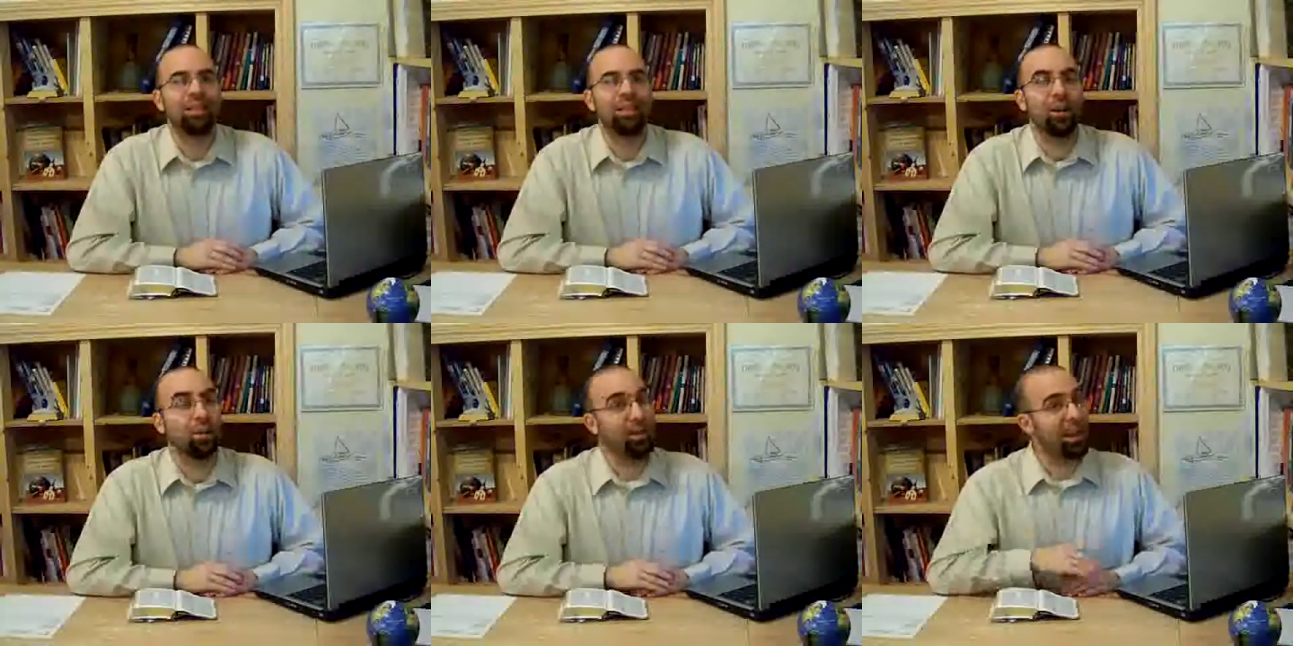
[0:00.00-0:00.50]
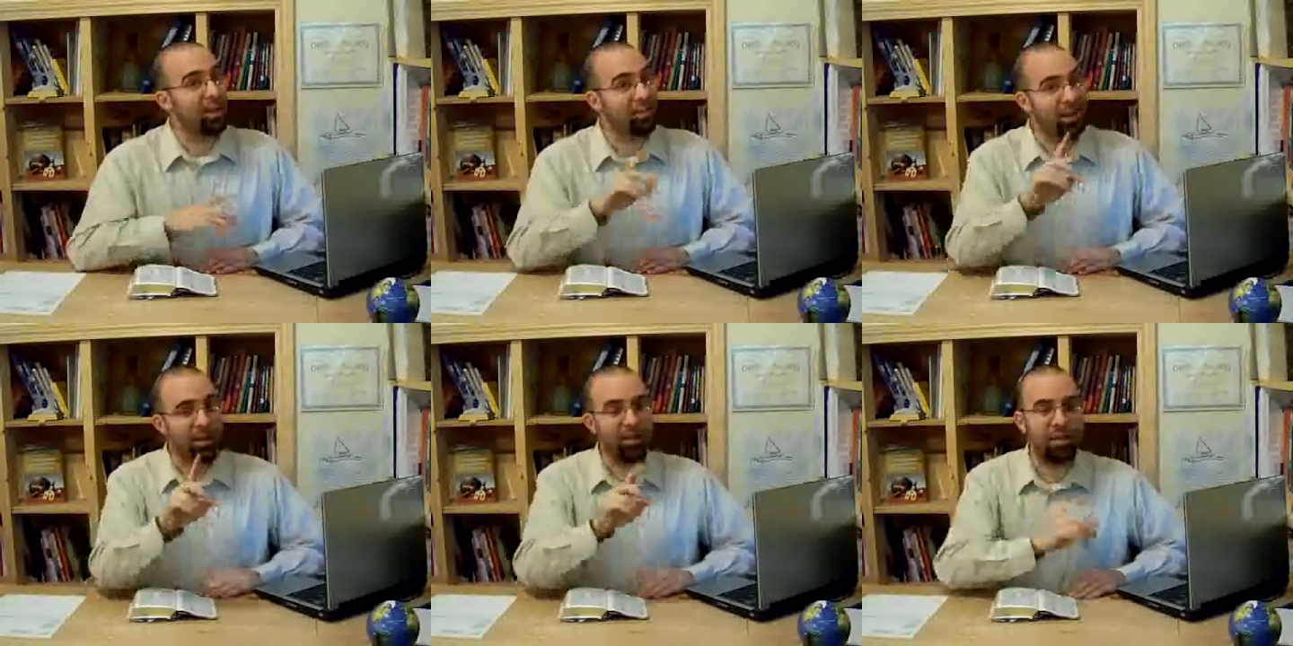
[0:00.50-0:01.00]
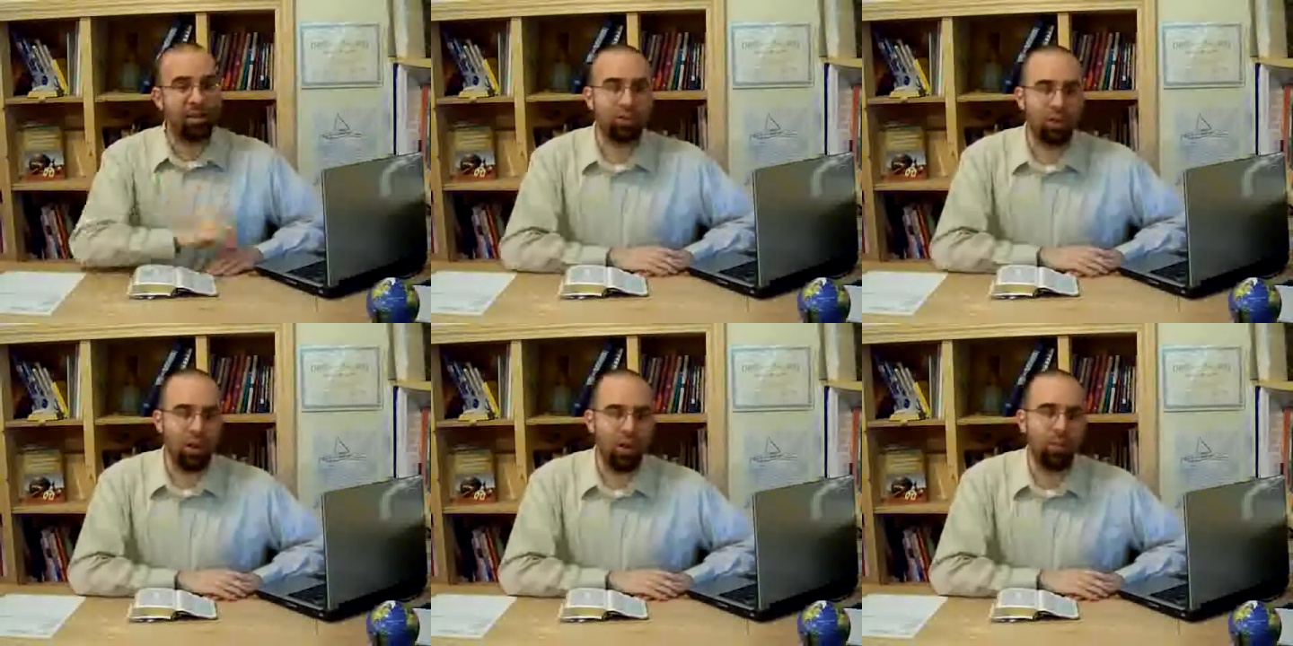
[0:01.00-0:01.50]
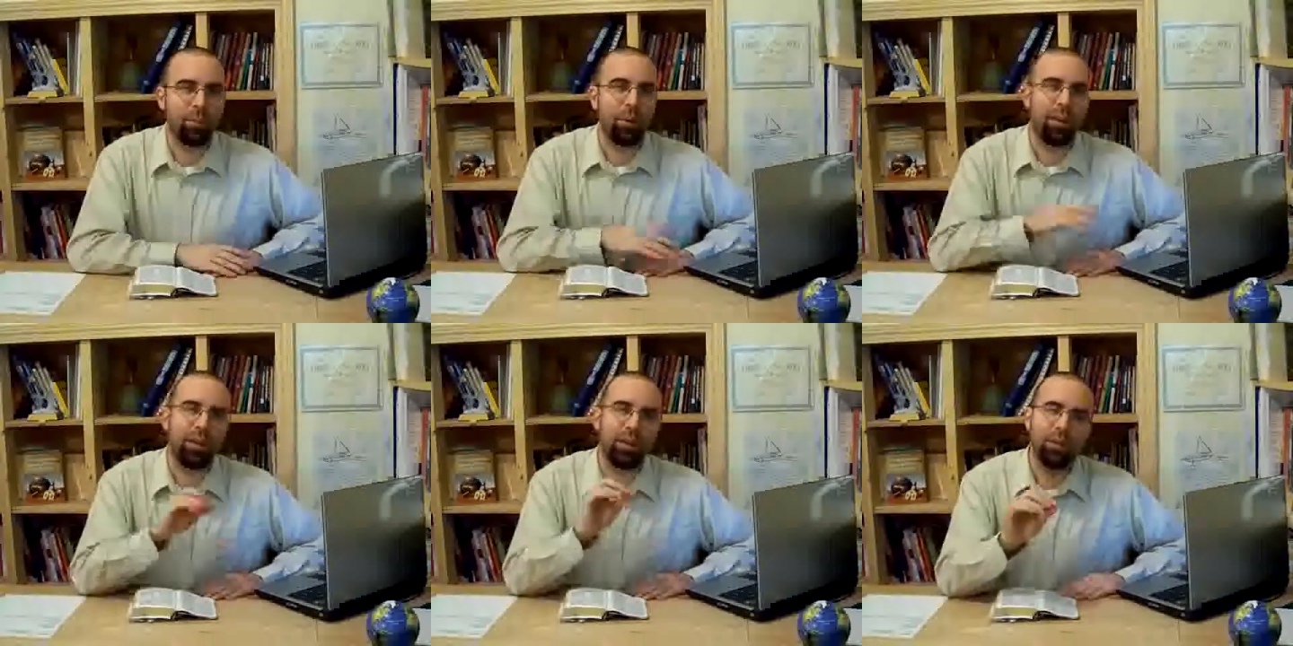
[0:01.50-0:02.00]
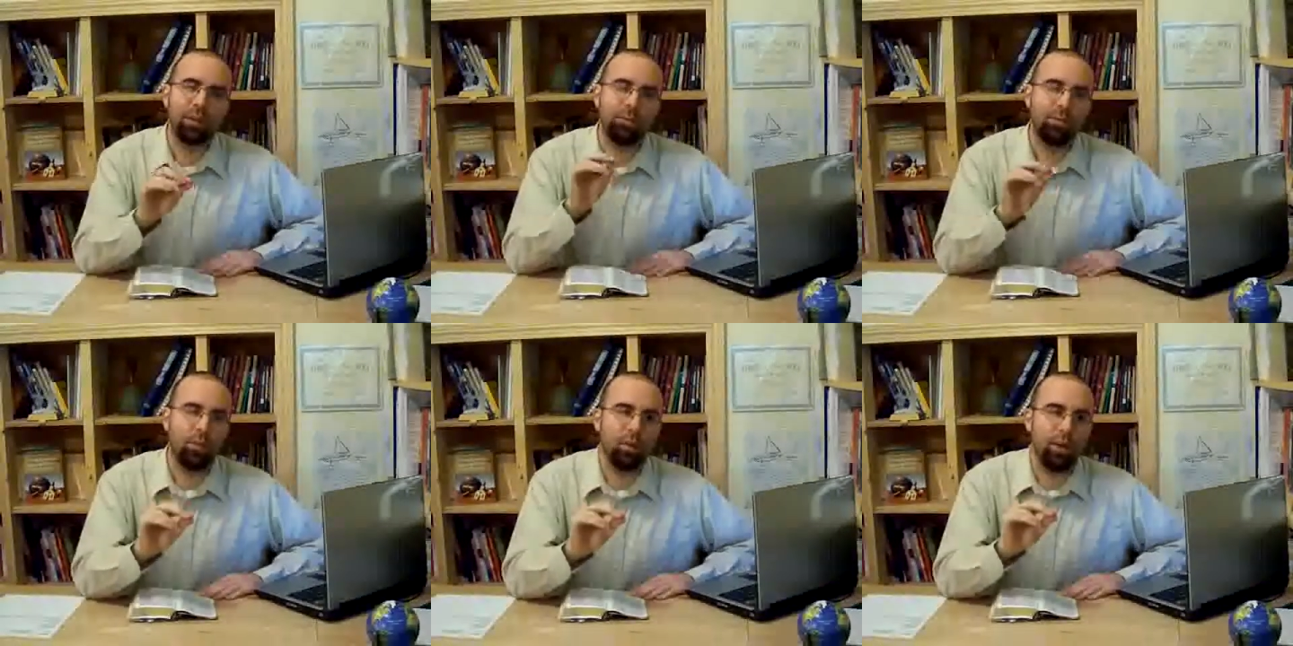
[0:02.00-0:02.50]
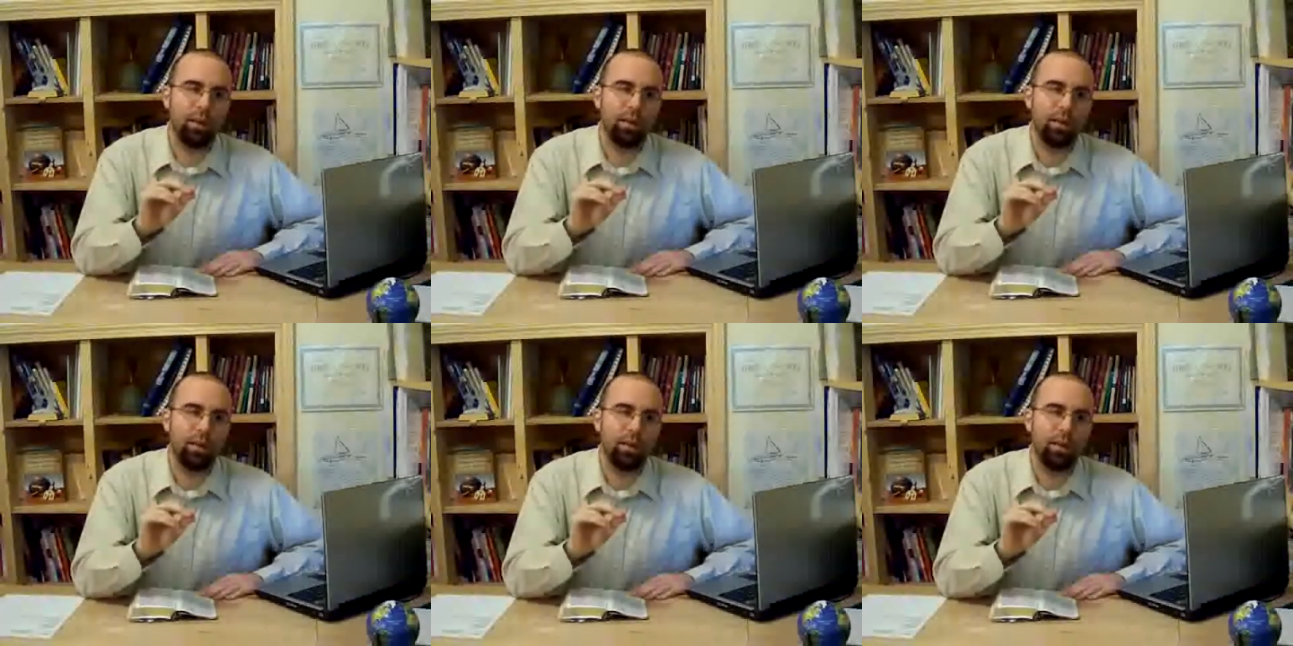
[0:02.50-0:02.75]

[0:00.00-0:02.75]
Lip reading: Okay, you may think you know, but here's the point.